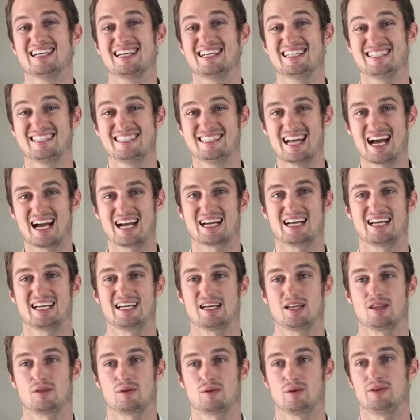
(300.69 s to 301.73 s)
is not going
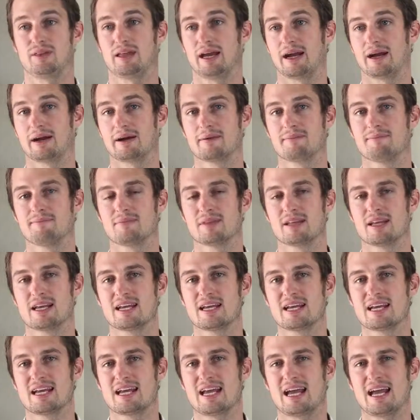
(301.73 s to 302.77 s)
to get through there.
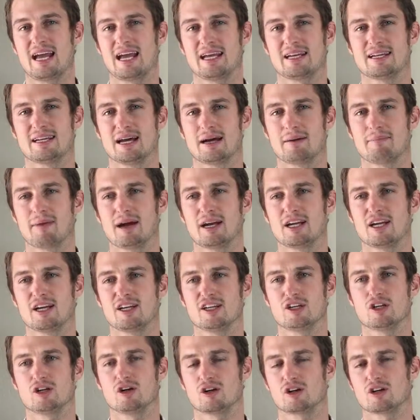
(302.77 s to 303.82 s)
And
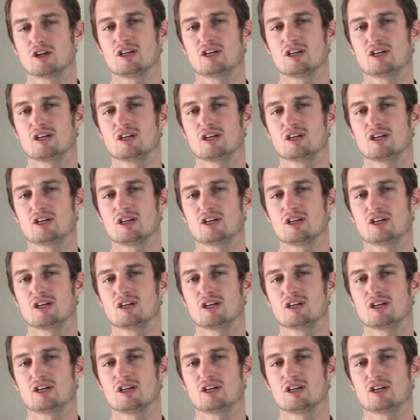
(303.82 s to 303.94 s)
a